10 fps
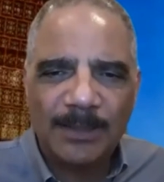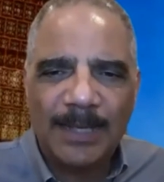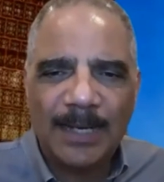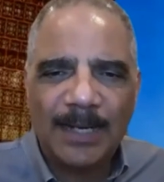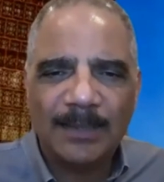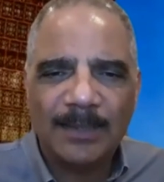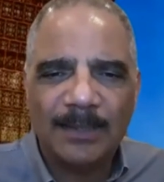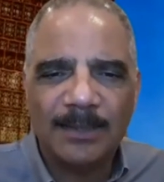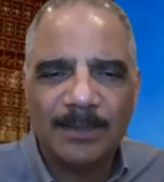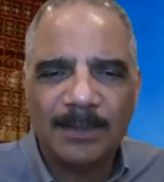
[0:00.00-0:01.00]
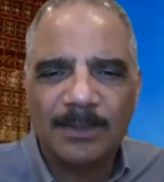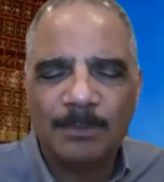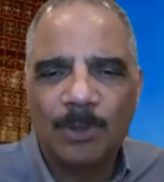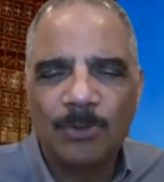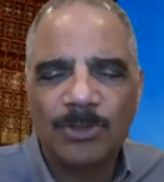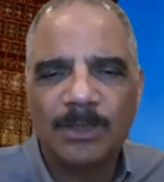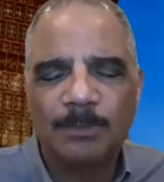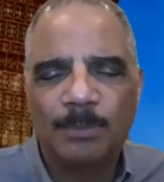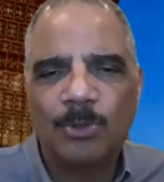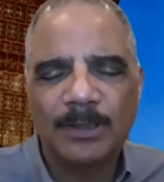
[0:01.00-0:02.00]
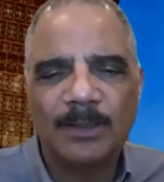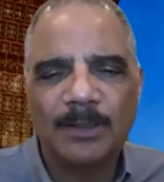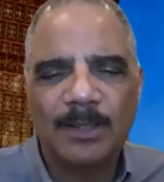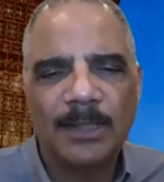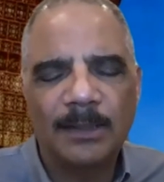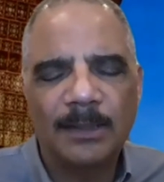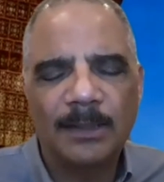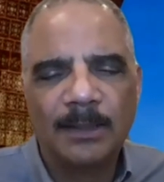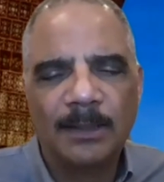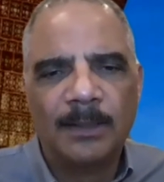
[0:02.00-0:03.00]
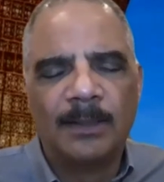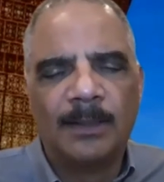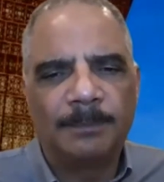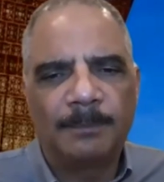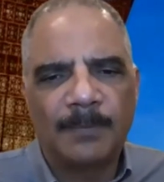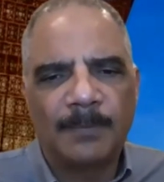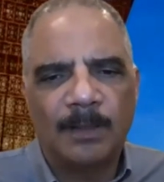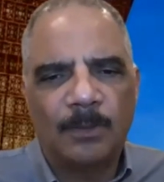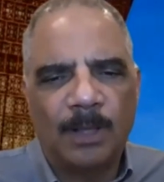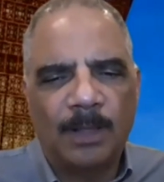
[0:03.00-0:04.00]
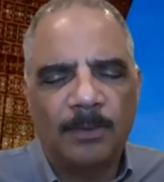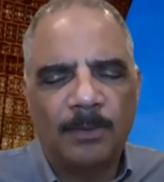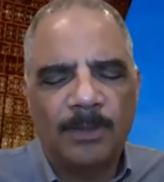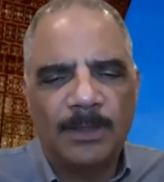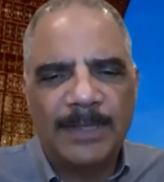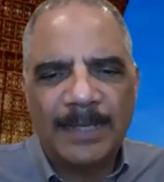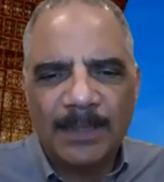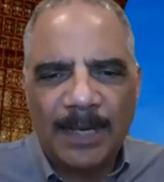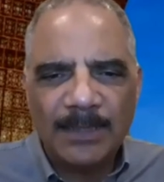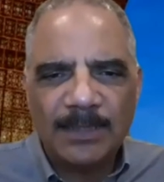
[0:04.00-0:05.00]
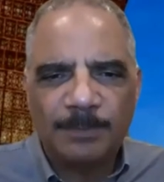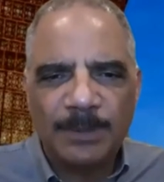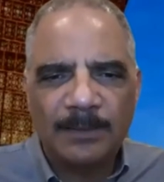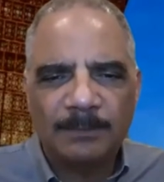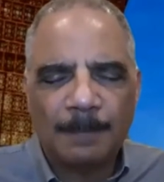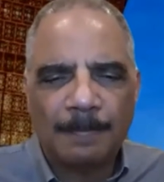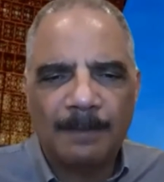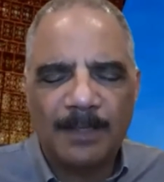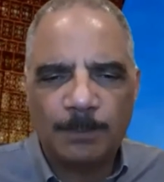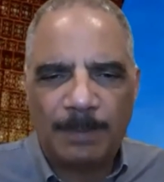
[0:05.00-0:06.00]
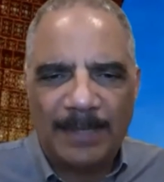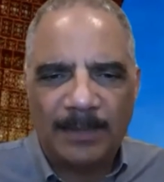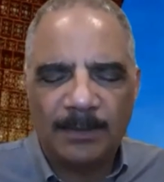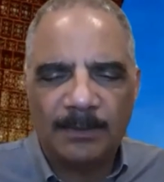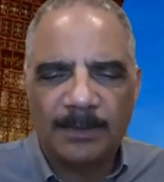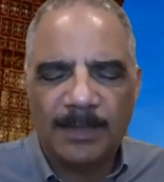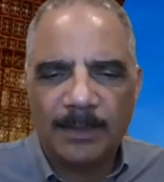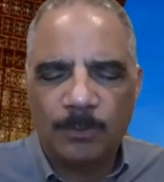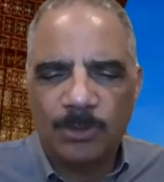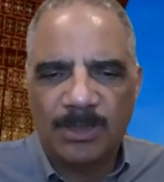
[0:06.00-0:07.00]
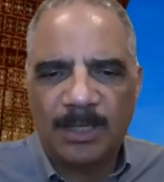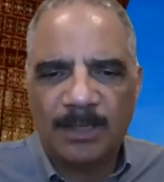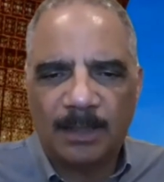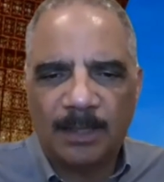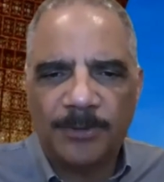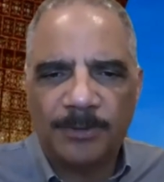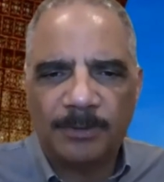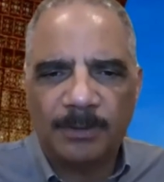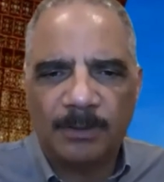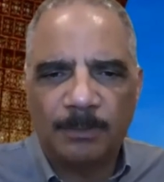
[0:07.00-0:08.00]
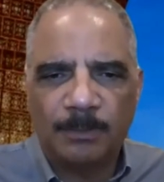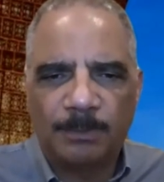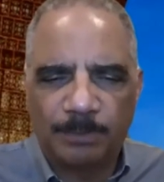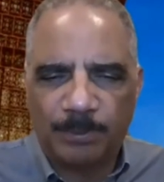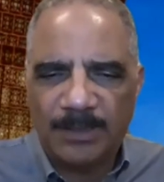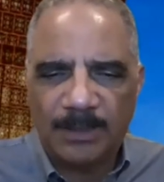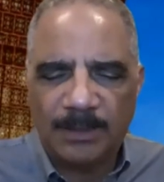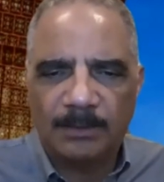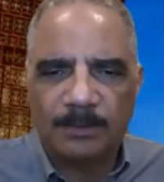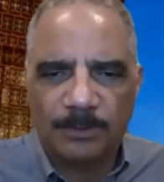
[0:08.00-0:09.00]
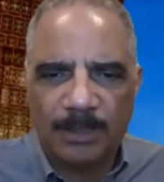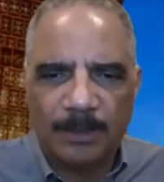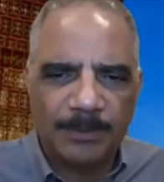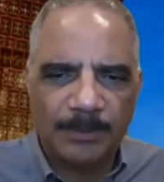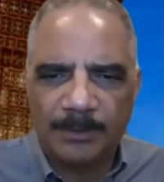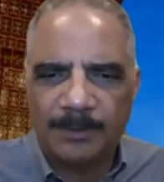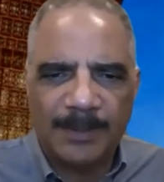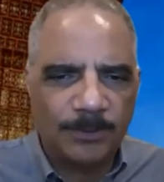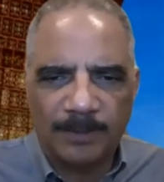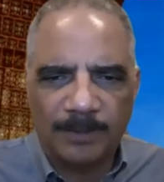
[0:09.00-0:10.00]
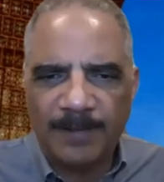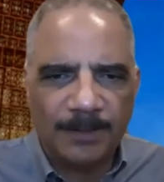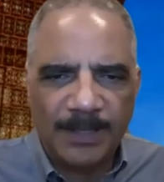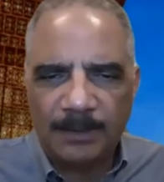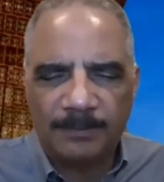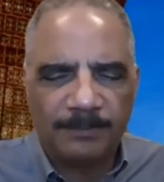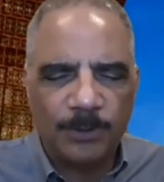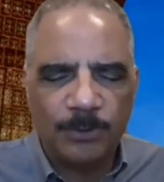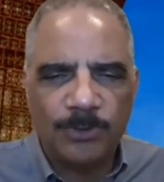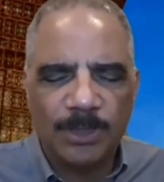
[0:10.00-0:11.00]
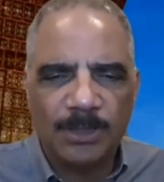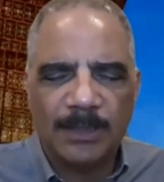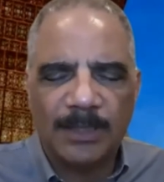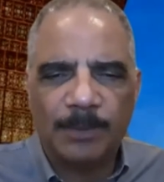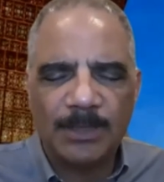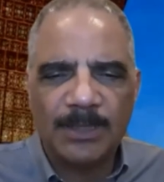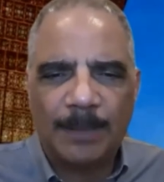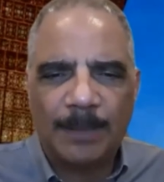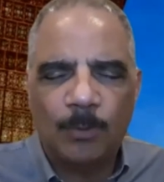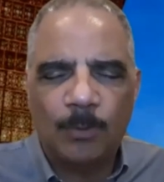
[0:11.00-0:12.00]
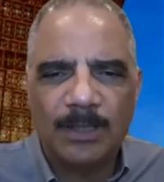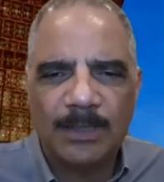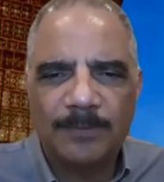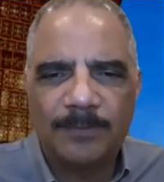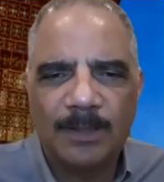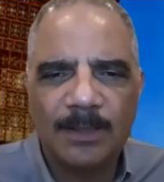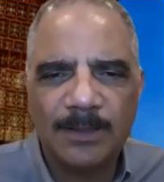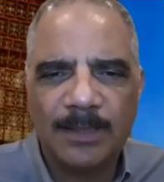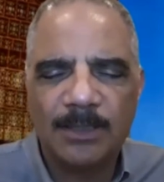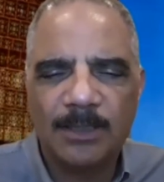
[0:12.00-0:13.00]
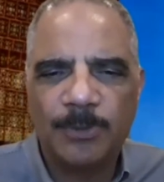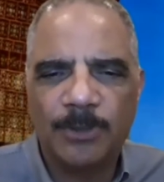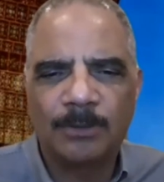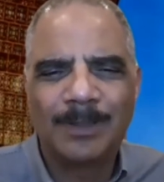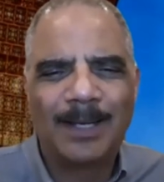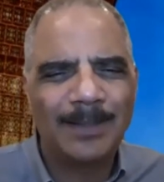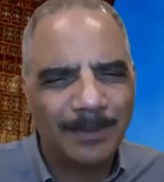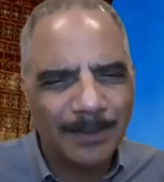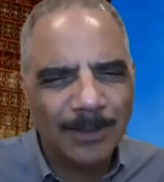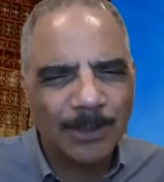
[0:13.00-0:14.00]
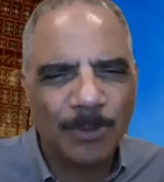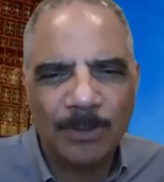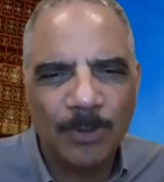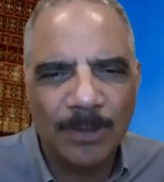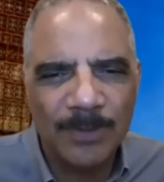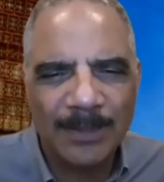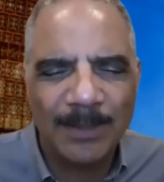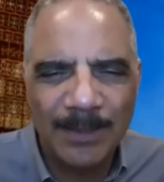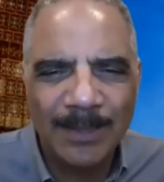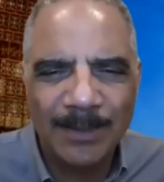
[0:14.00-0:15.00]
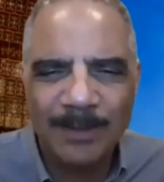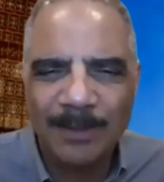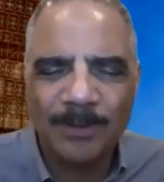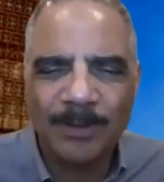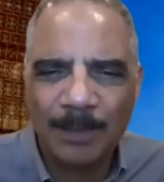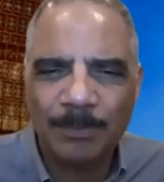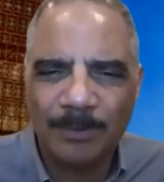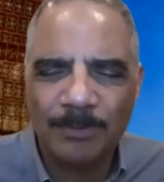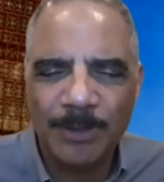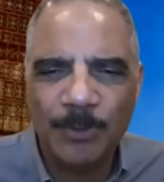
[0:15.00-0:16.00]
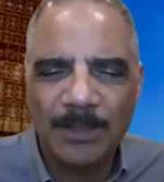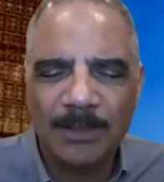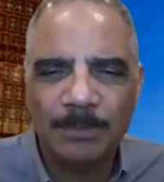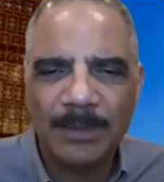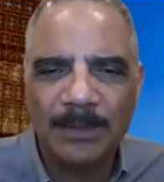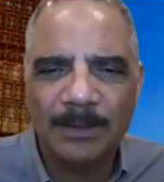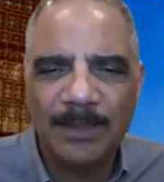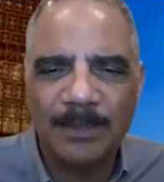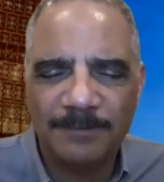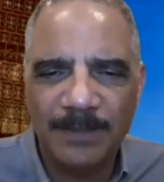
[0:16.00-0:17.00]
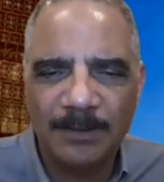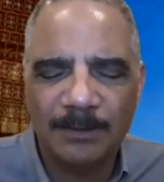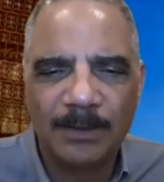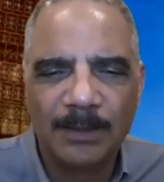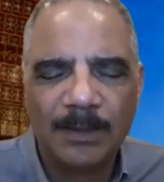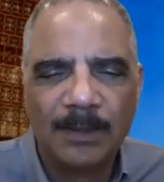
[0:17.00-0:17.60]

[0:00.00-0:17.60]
And that, I think, is, is the most important thing. Um, you know, the deadlines have been expanded. They, it was done under, you know, President Trump, and they took varying views as to how much time they wanted to give the, the Census Bureau. I think the Census Bureau would have said they needed another couple, three weeks to be in, in the field.